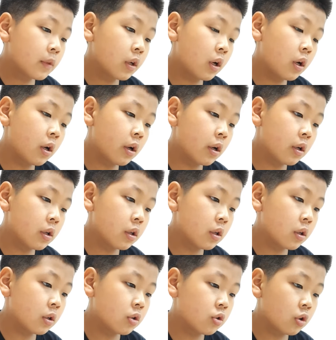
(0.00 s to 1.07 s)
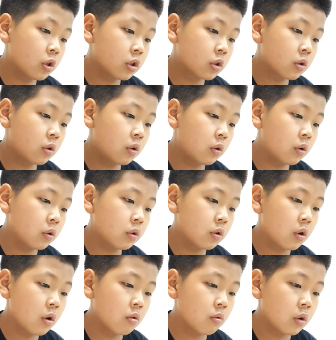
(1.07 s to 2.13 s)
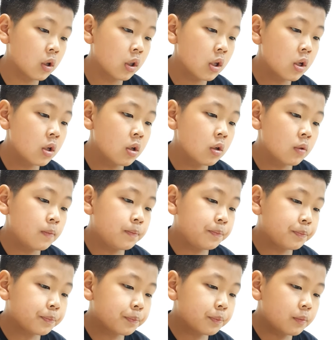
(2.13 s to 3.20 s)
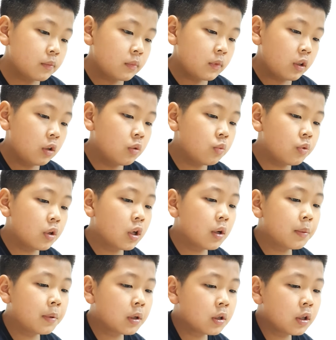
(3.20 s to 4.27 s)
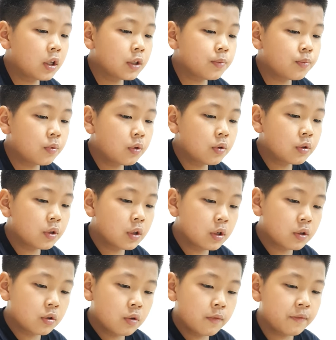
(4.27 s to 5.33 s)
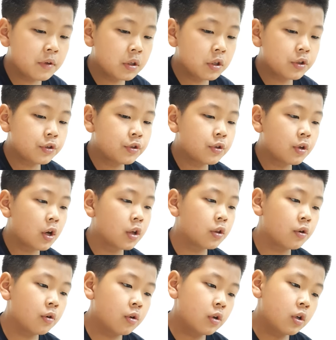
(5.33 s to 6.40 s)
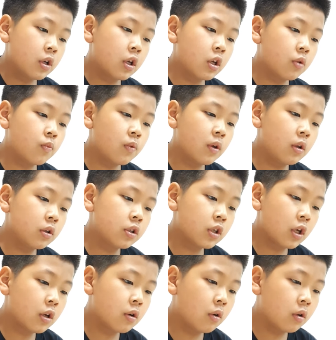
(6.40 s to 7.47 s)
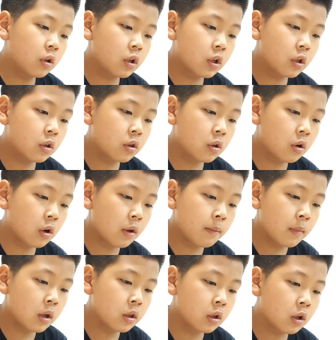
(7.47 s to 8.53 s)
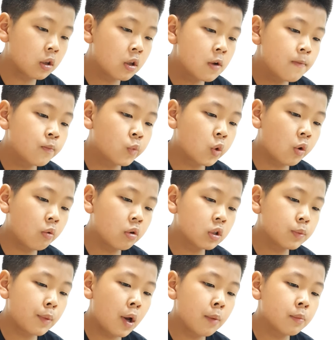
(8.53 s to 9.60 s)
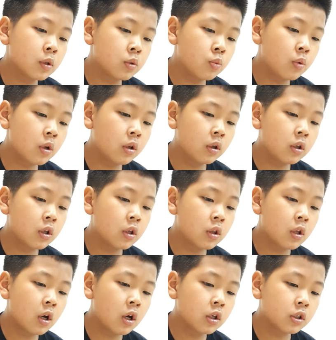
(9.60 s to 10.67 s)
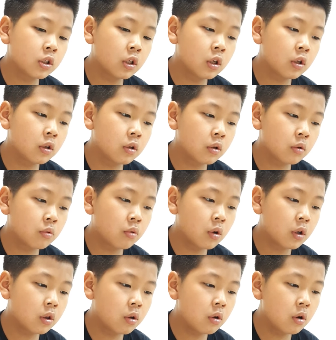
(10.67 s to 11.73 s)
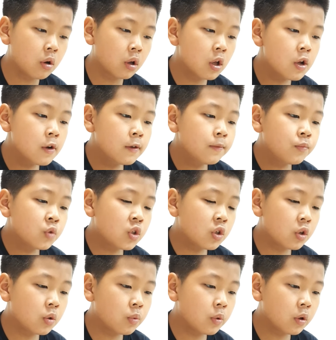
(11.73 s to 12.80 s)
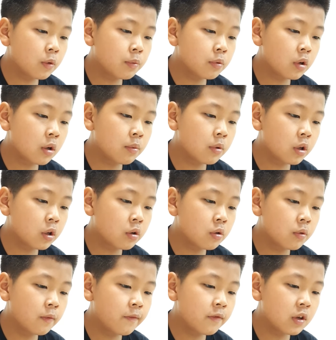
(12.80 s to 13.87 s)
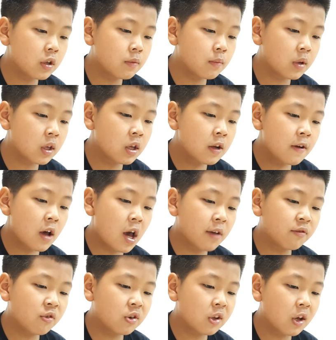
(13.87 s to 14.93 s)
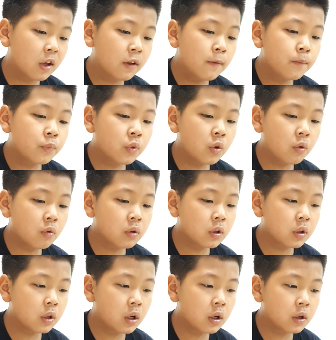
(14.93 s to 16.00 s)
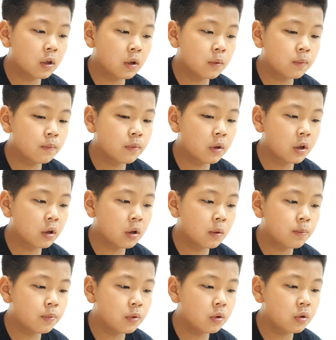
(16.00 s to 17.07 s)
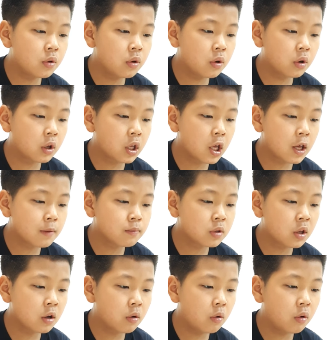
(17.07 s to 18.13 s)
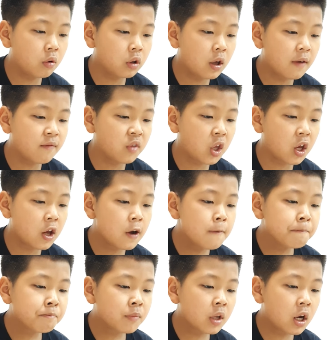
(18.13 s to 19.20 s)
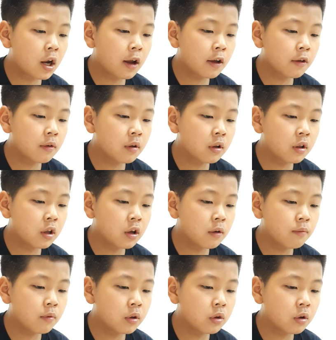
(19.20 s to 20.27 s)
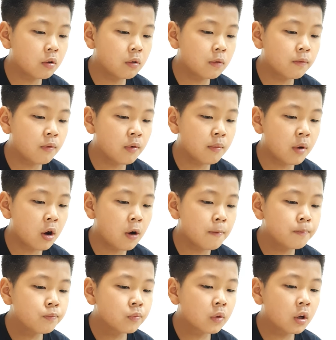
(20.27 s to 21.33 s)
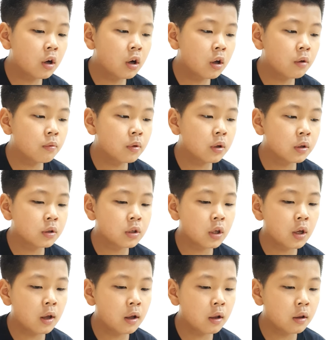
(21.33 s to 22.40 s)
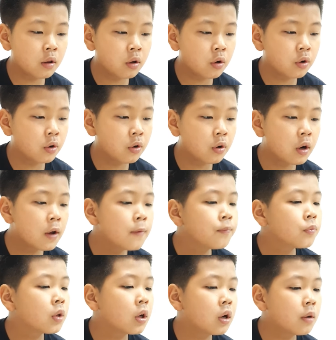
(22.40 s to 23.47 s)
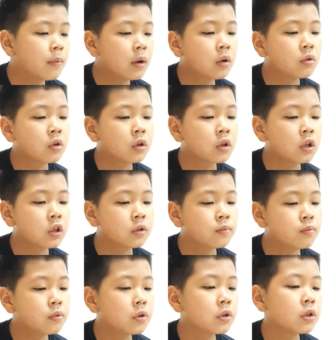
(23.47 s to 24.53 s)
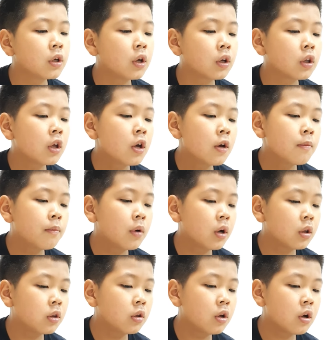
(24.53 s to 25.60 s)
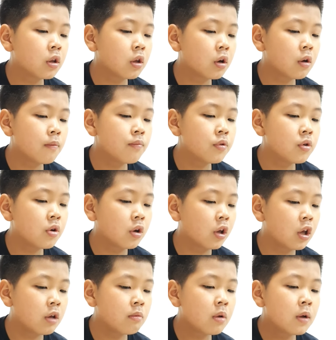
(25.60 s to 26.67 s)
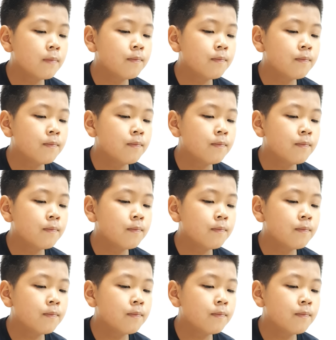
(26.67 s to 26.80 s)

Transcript: I just called Dongwon. We have a class project to finish together. It will take only 30 minutes. Dongwon's mom is really nice and a great cook. She will probably feed me. After that, Dongwon and I can play computer games all evening. I will leave a note for mom. I will tell her about the class project, but not a computer game.